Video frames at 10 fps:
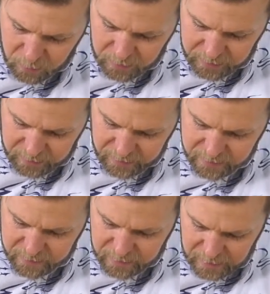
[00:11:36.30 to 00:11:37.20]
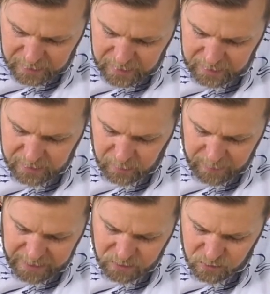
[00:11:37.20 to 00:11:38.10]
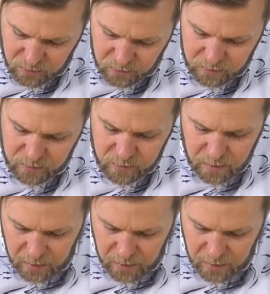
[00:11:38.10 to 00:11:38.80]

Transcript: with this, I tell my students